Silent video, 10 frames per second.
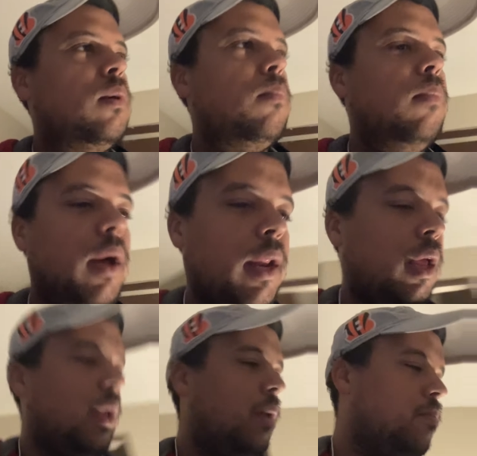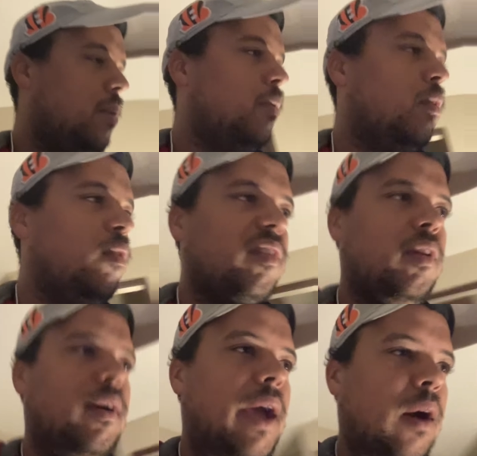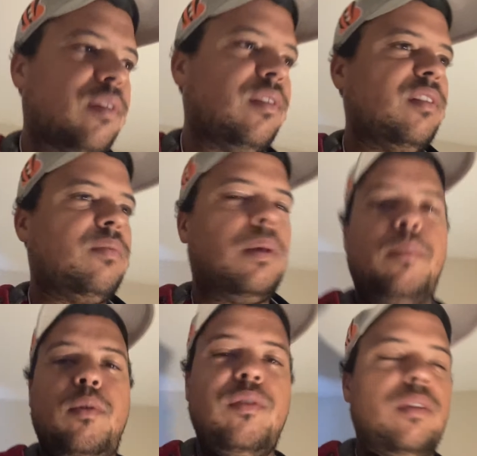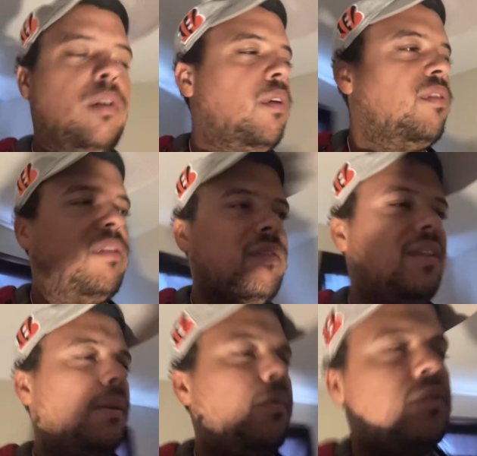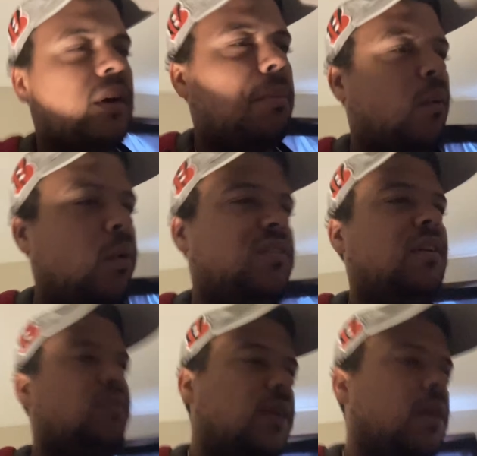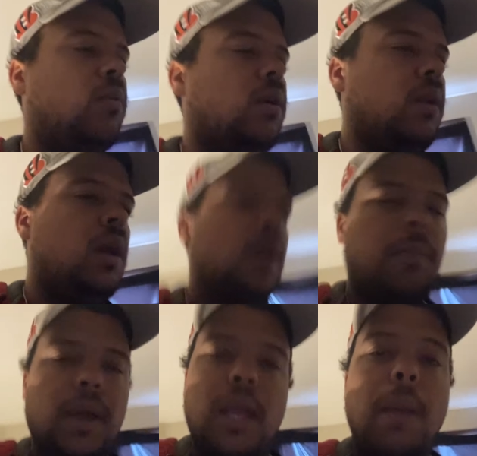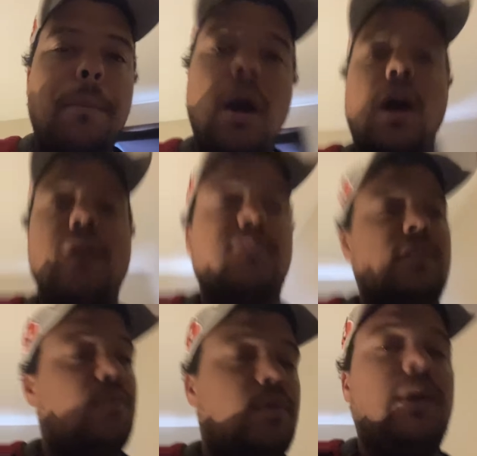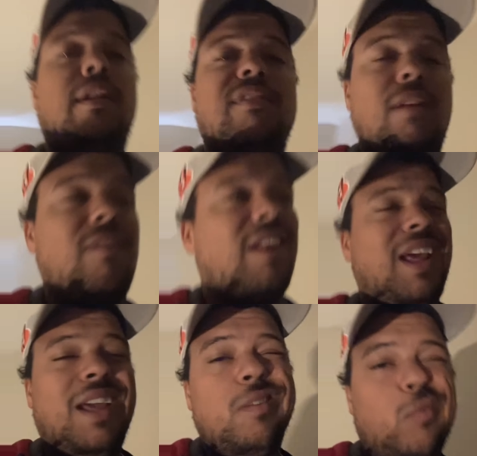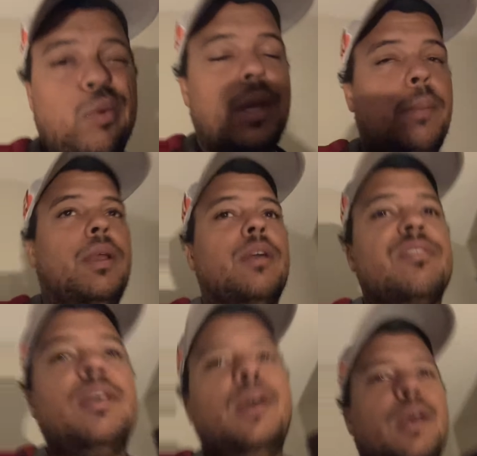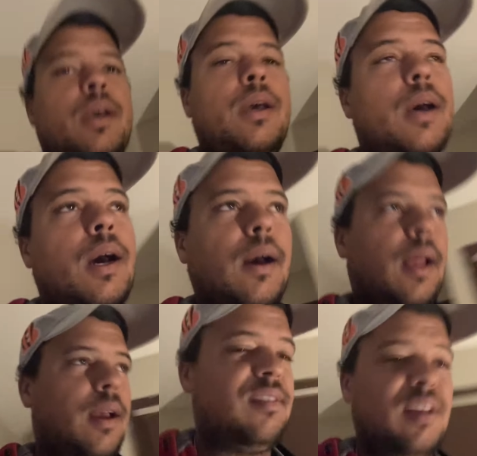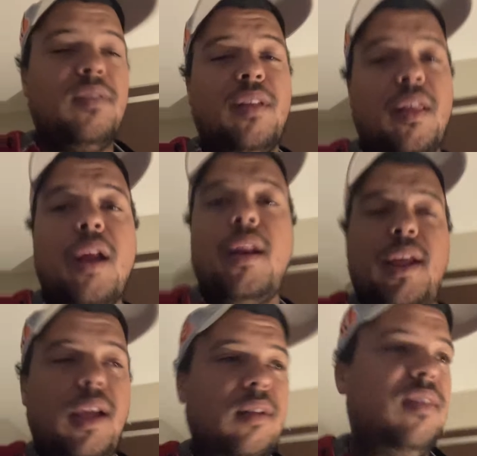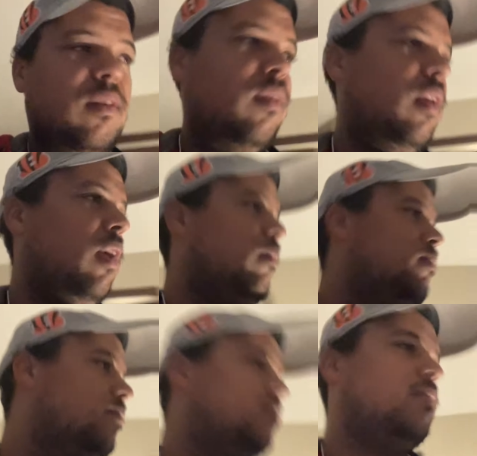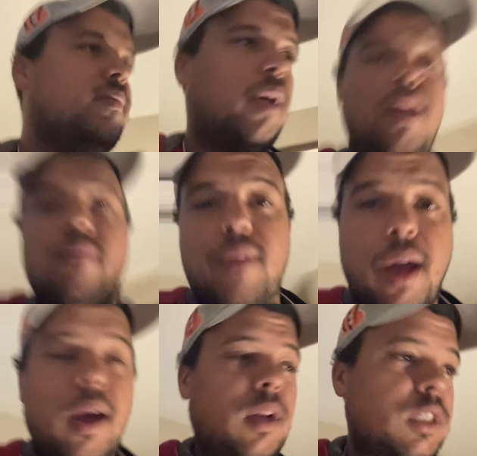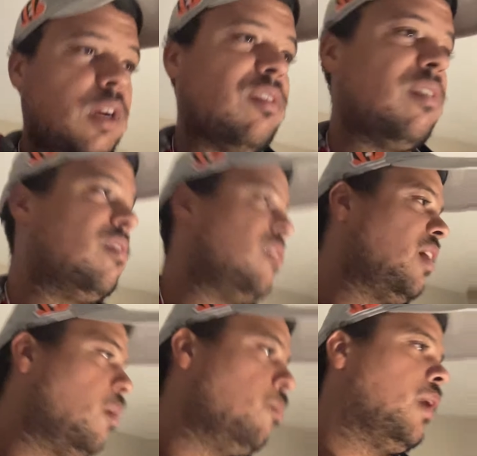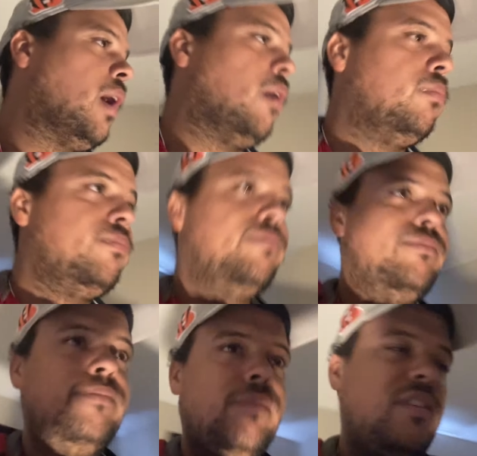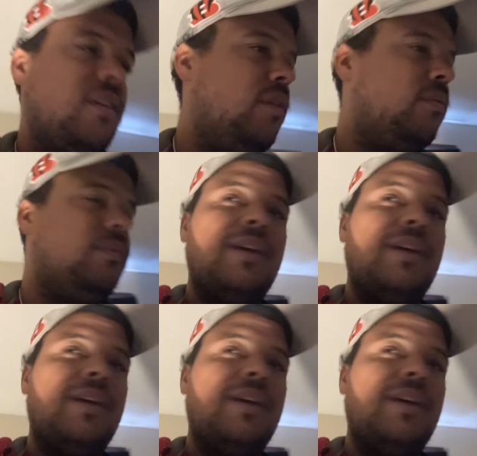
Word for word: money, people losing their houses, people losing all this other stuff. Like I'm gonna talk about real stuff from now on, but in a positive way instead of a negative way, because like I said, there's a lot of negativity. I love God and Jesus, they help me out. So